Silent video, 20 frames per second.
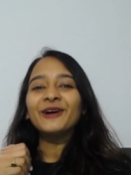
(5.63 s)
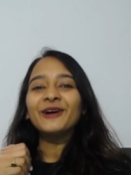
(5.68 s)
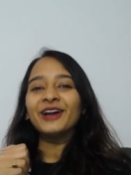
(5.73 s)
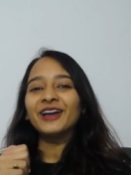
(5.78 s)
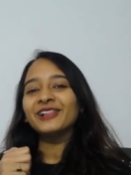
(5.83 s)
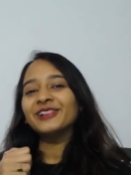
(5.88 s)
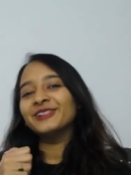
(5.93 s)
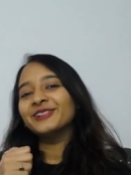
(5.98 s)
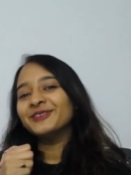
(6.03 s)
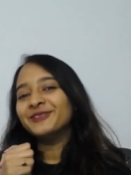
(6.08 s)

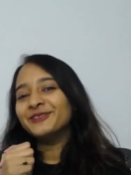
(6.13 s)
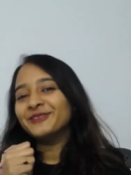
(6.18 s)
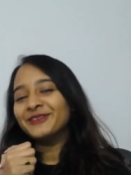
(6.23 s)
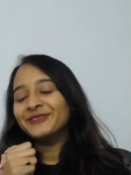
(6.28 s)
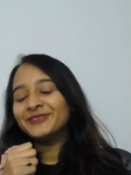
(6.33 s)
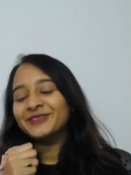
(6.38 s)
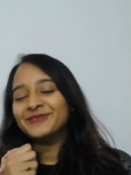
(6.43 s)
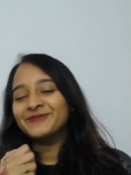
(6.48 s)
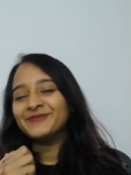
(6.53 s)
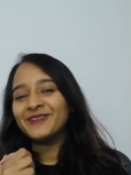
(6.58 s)
hello
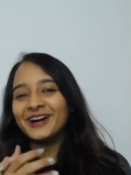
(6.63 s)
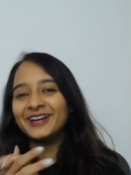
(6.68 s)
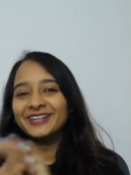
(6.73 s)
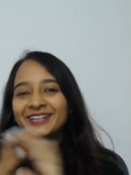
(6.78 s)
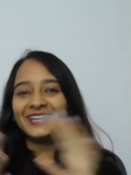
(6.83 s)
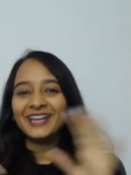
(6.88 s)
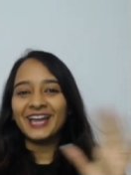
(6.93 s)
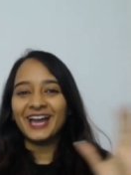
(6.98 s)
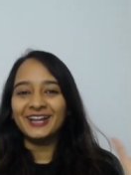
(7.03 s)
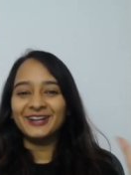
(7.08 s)

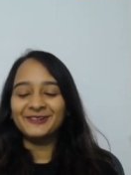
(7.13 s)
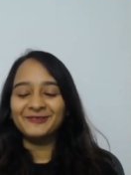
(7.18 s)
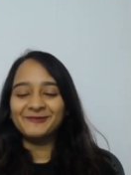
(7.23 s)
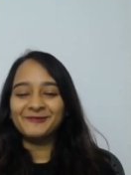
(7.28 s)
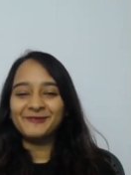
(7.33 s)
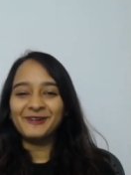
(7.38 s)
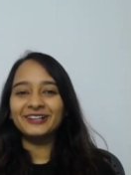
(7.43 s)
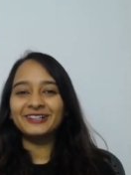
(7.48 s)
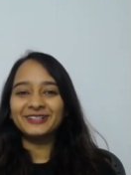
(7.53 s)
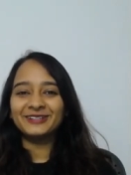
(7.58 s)
everybody and
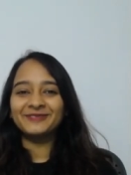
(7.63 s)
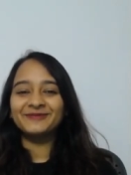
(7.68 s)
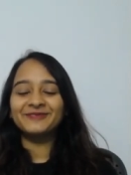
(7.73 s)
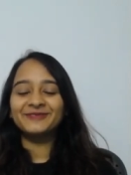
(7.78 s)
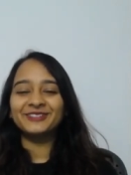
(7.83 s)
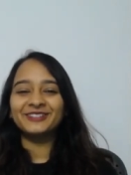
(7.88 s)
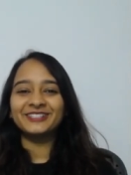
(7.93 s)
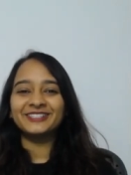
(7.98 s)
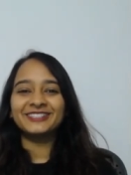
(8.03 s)
welcome to the